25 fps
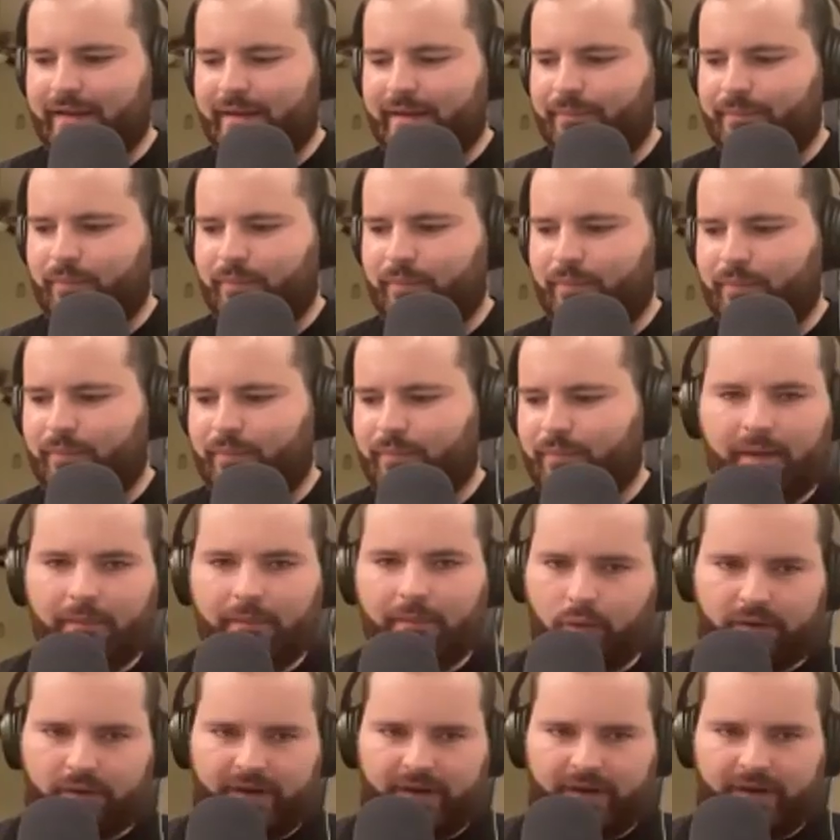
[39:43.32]

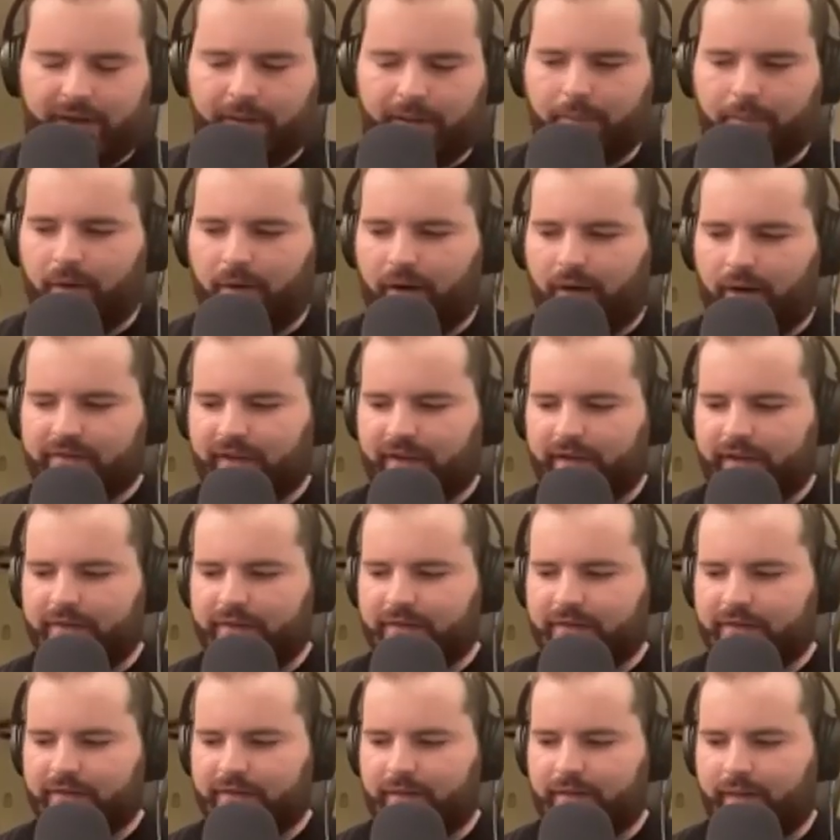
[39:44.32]
importation
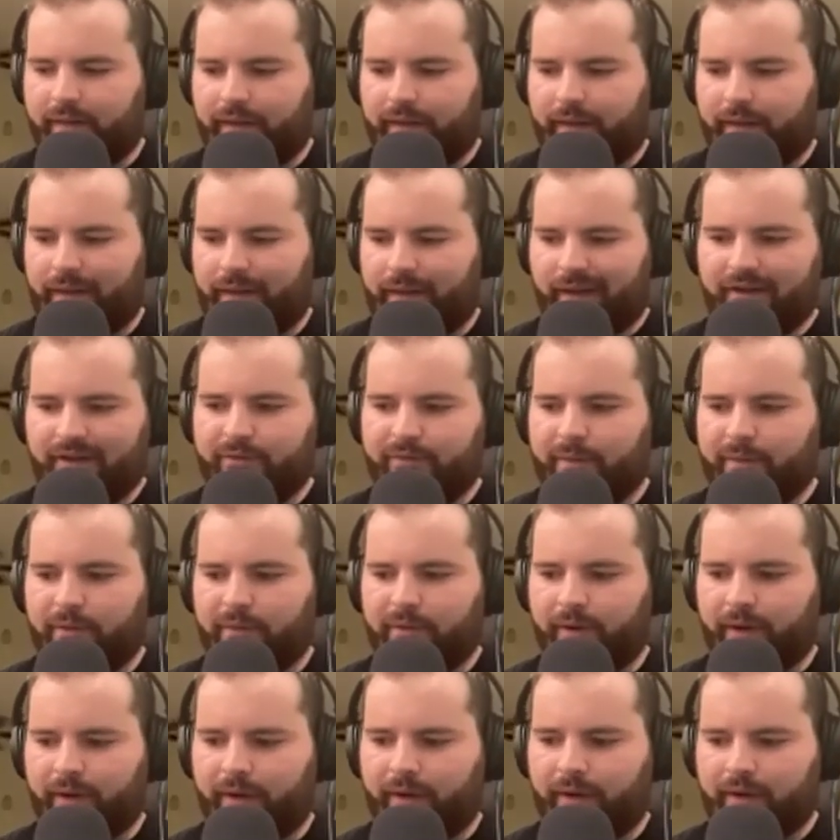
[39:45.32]
process, the
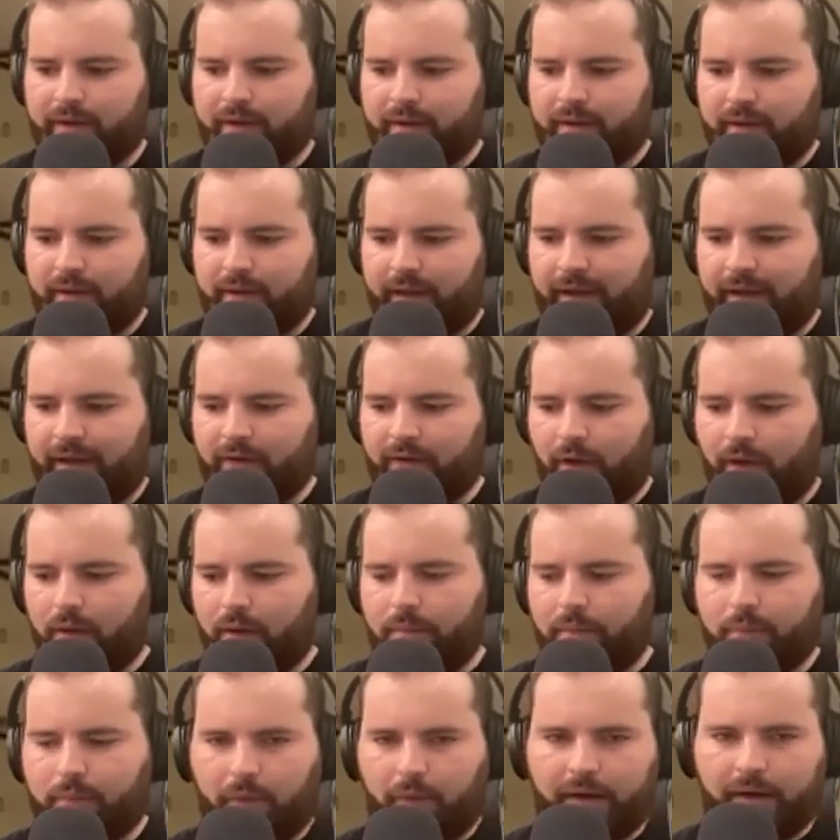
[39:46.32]
husbandry, it's all
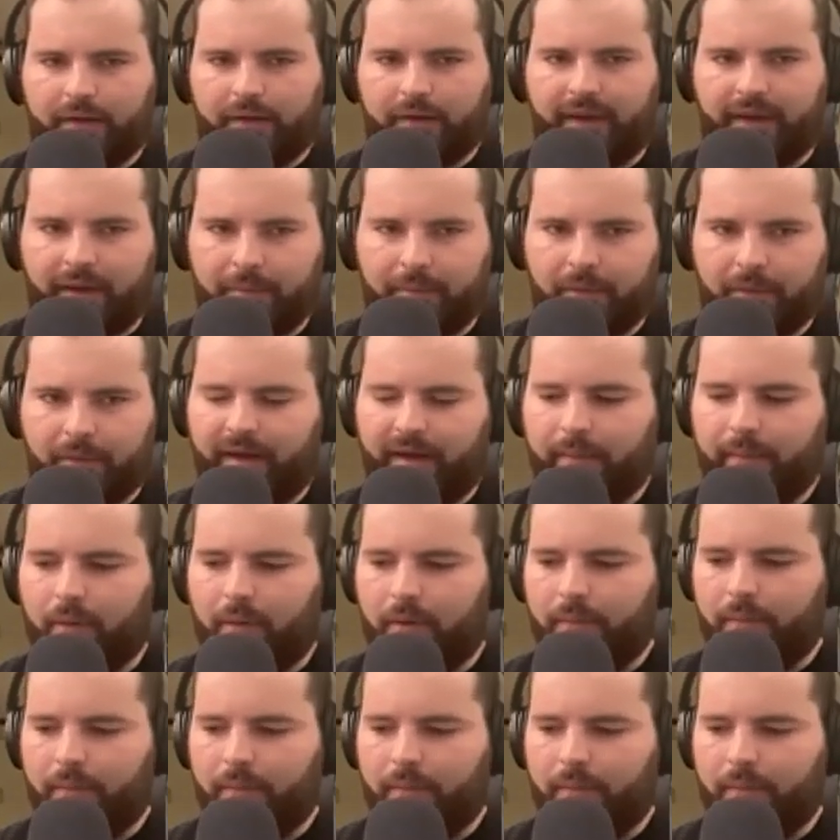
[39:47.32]
broadly applicable.